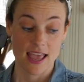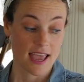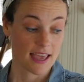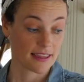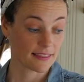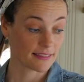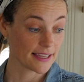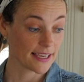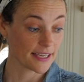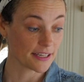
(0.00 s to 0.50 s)

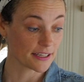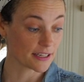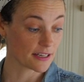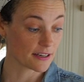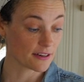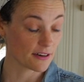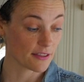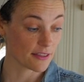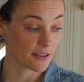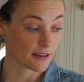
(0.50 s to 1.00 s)
and
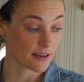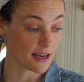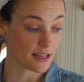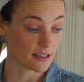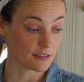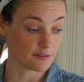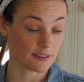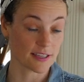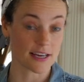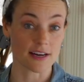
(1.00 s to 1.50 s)
later the
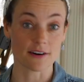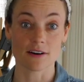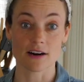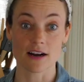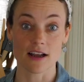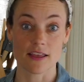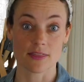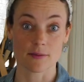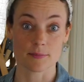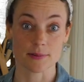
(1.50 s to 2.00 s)
cauliflower
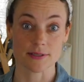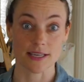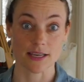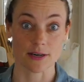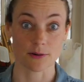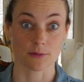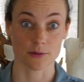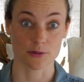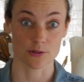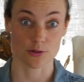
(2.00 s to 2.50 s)
and the
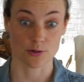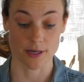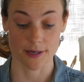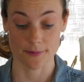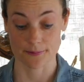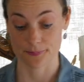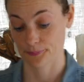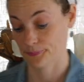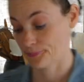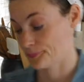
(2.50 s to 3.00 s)
potato will join.